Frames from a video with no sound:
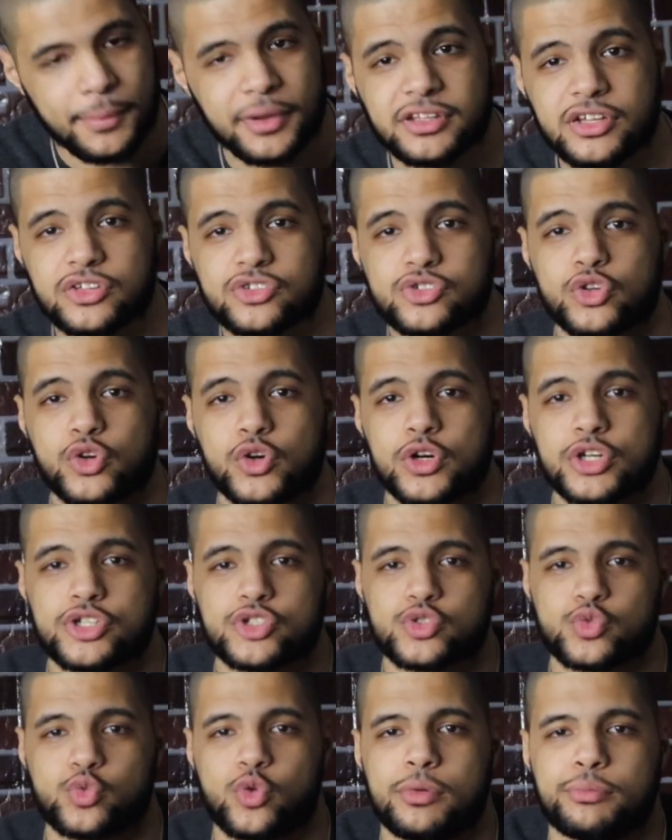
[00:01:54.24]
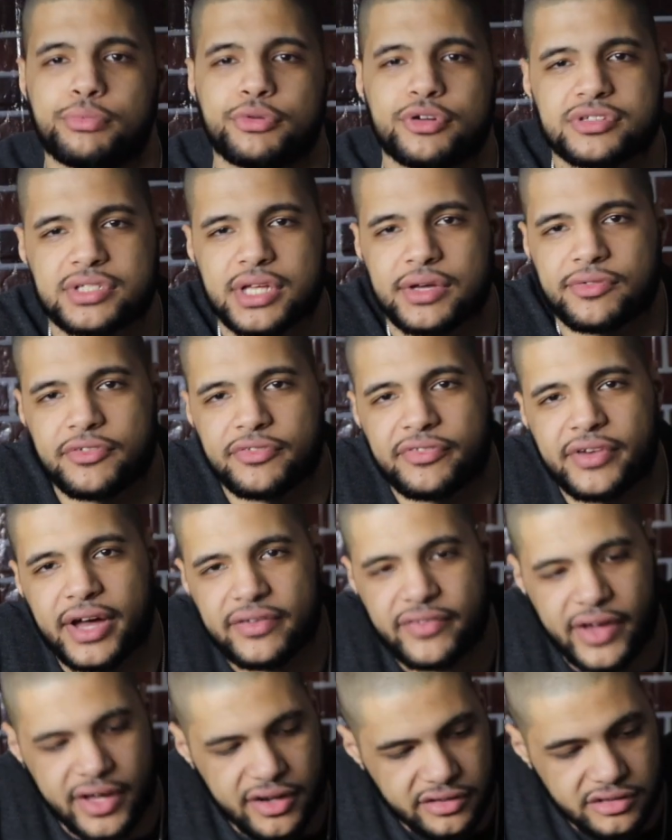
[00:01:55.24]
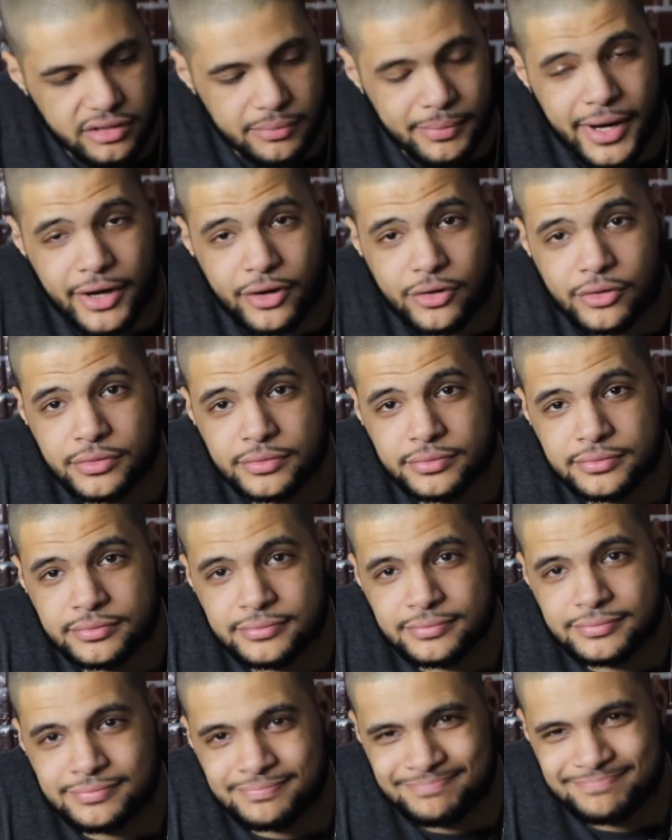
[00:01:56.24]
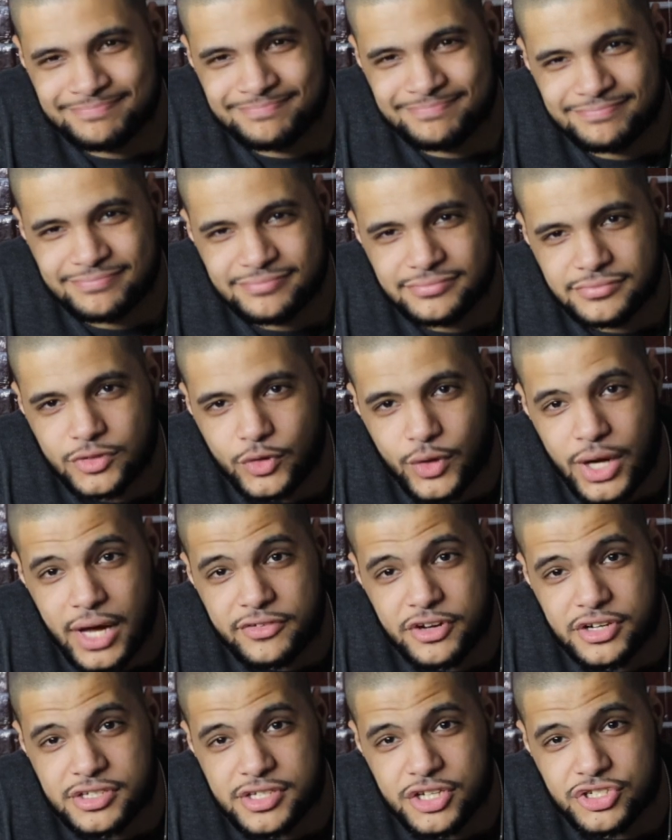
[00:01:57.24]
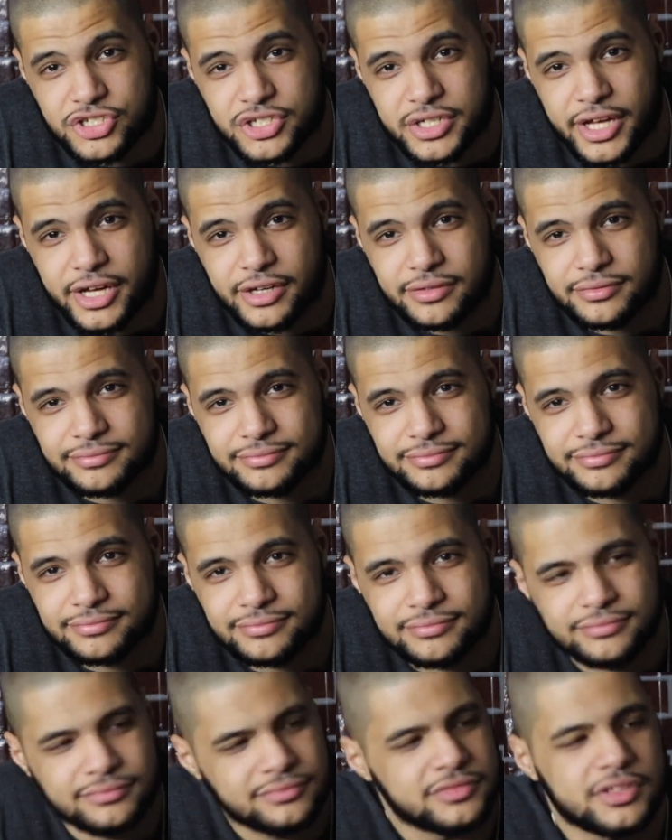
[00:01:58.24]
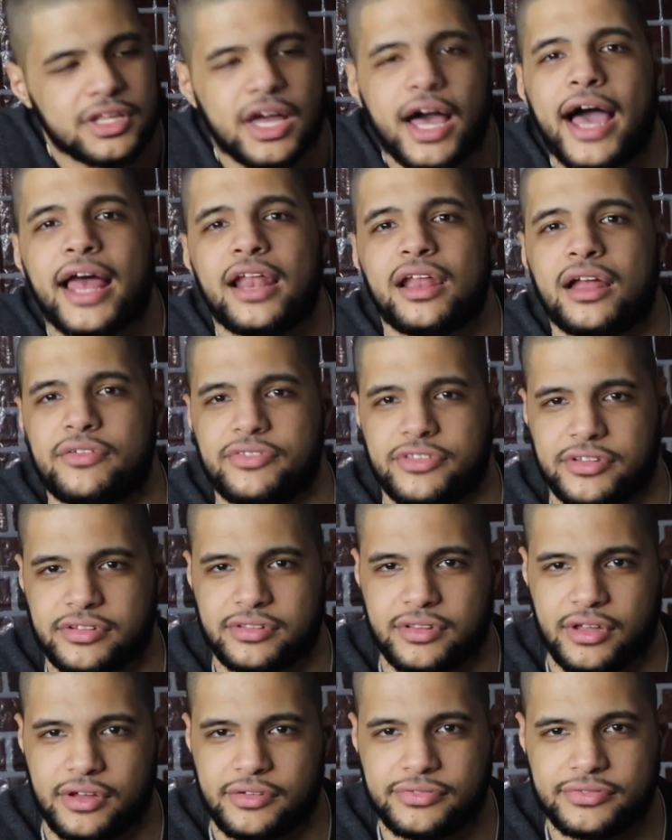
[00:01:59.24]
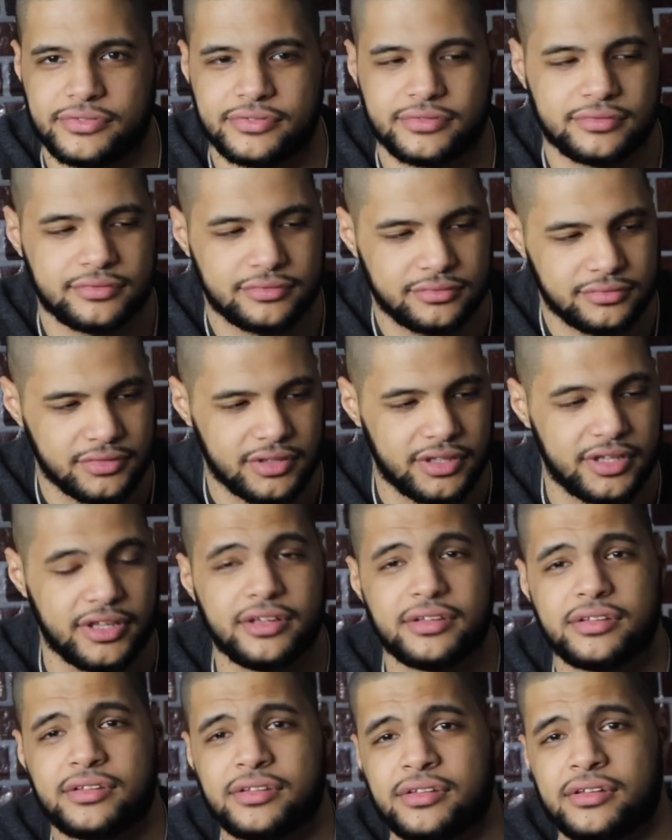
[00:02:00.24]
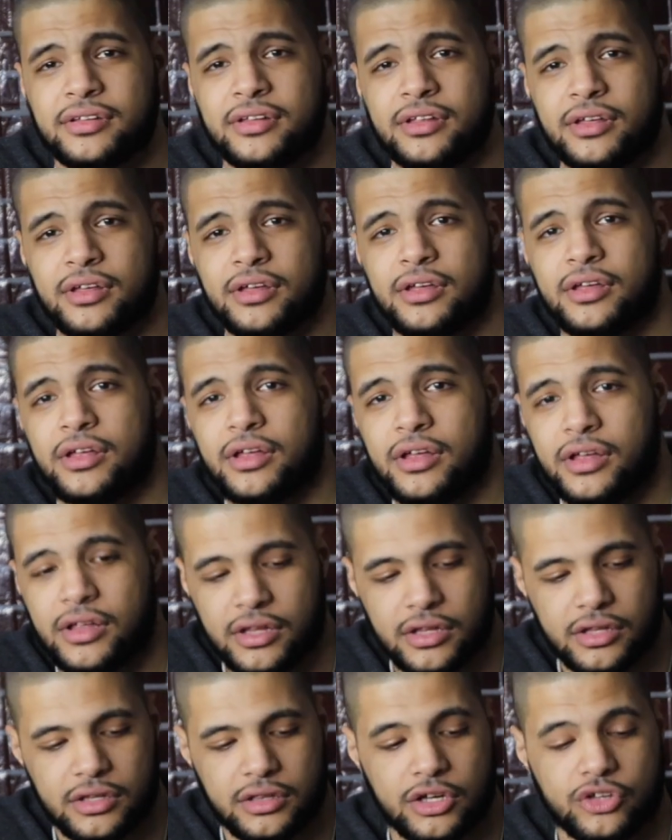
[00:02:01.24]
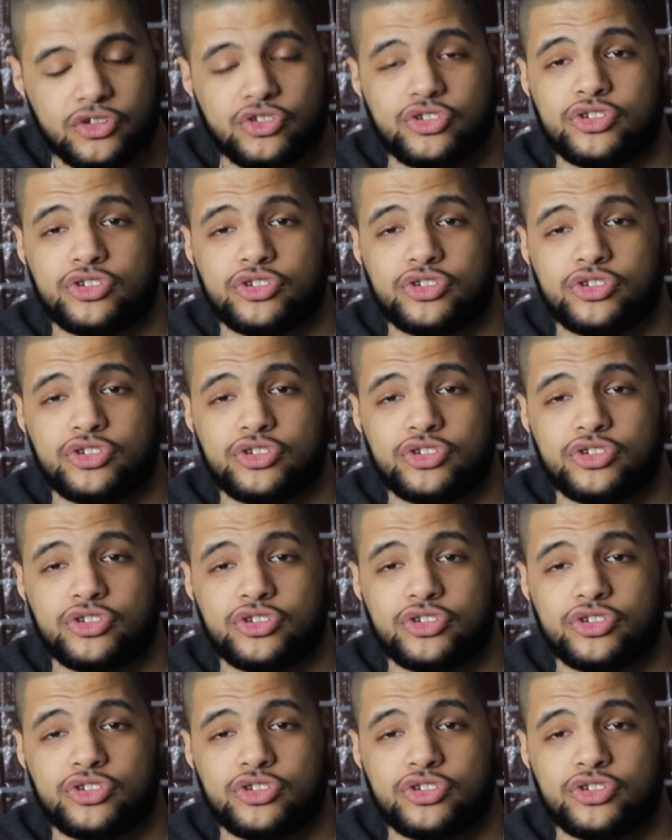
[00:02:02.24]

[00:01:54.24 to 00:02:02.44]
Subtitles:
about this gorgeous 1.75 Hennessy bottle? Do I have your attention now? I love this stuff. This looks